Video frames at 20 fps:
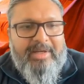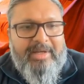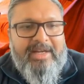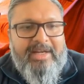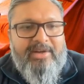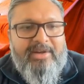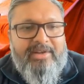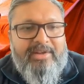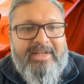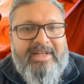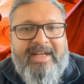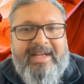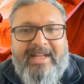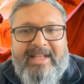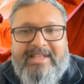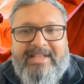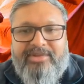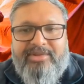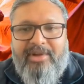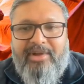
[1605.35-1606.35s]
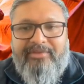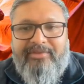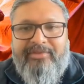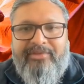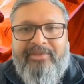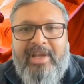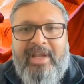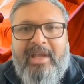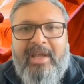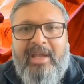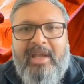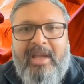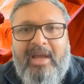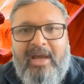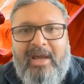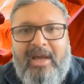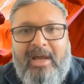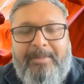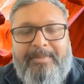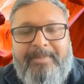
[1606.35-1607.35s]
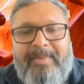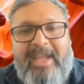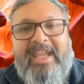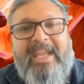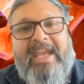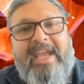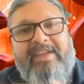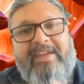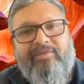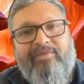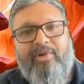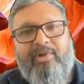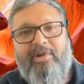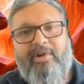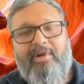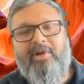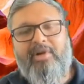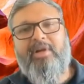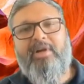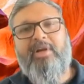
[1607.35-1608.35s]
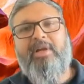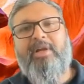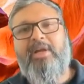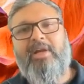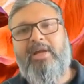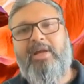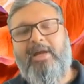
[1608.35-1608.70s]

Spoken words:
into the details of AI for